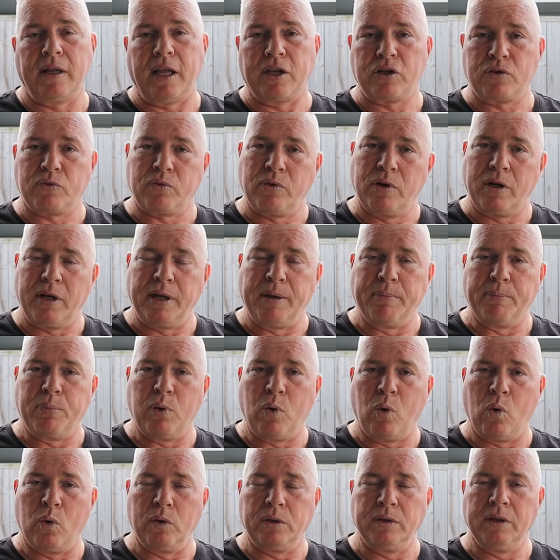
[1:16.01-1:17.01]
That's really
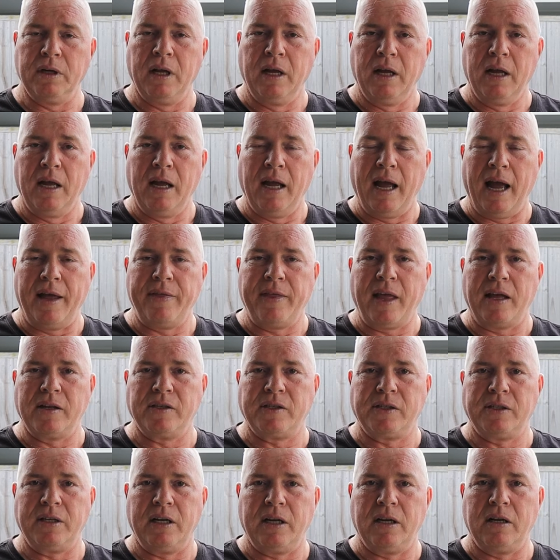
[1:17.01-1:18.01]
important, and that
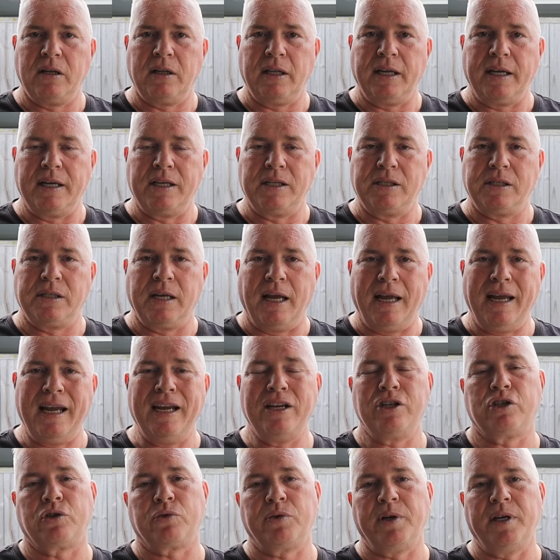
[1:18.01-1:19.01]
steel is
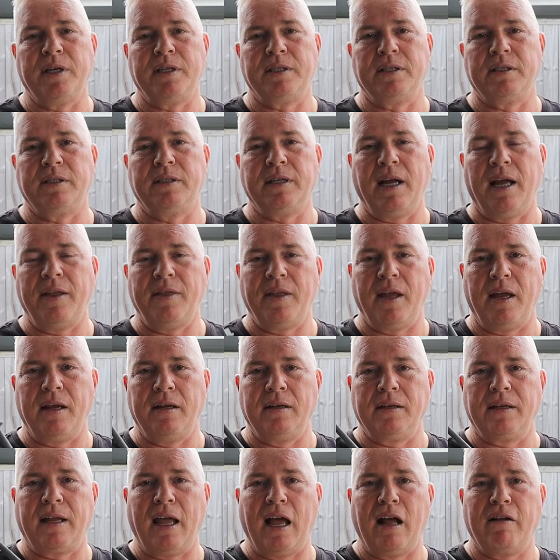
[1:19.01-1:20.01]
heat treated and
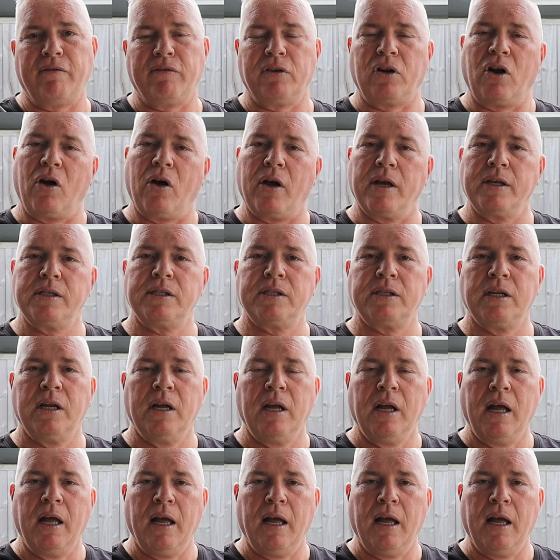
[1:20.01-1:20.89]
then galvanized